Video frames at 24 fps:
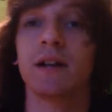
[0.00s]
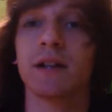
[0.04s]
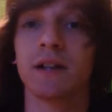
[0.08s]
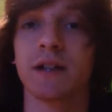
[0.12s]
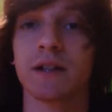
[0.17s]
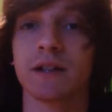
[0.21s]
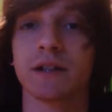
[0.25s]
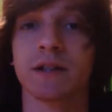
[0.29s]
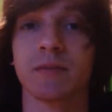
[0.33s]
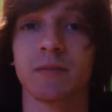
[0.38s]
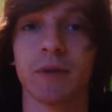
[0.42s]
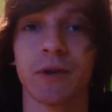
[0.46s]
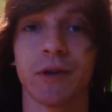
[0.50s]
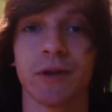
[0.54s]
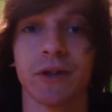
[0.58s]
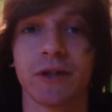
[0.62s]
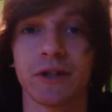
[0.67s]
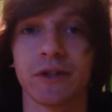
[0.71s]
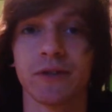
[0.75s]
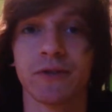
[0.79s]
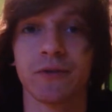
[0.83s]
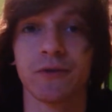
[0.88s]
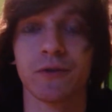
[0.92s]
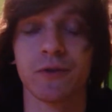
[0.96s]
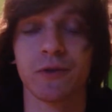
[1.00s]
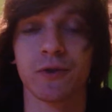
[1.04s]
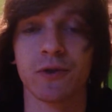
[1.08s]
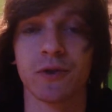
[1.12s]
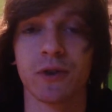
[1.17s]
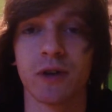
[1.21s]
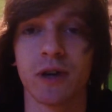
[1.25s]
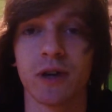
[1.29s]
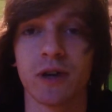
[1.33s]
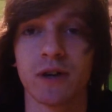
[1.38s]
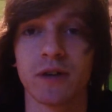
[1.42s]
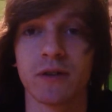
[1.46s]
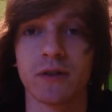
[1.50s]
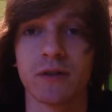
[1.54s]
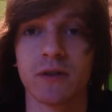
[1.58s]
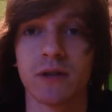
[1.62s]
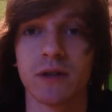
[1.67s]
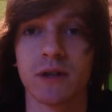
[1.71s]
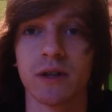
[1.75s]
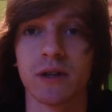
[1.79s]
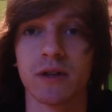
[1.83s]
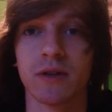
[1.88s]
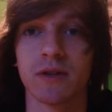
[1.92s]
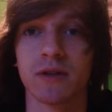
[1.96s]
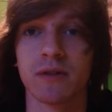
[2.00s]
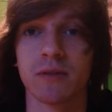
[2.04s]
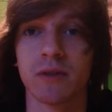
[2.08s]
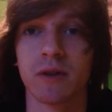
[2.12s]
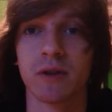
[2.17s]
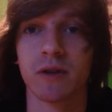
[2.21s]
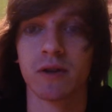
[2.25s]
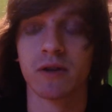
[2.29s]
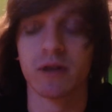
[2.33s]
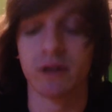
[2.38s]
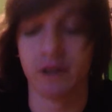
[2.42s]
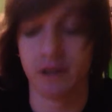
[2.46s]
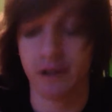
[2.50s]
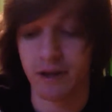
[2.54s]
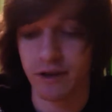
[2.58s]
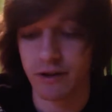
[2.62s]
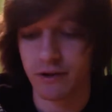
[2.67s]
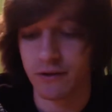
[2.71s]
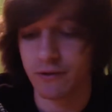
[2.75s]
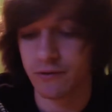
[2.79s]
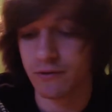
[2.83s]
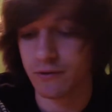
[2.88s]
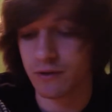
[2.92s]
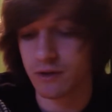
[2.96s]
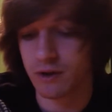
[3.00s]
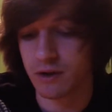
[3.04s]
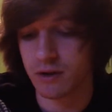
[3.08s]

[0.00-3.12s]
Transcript: that's about it for you guys right now. It's about all I have.